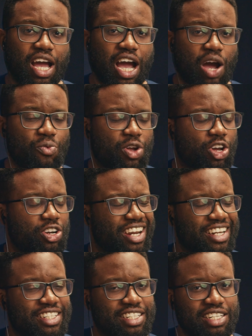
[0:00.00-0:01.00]
and we cannot
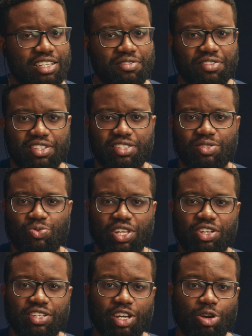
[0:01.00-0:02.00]
achieve this
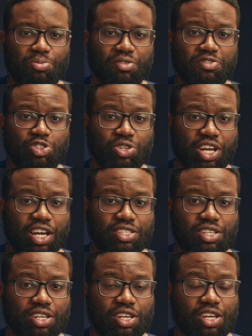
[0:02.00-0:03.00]
without the help of you guys.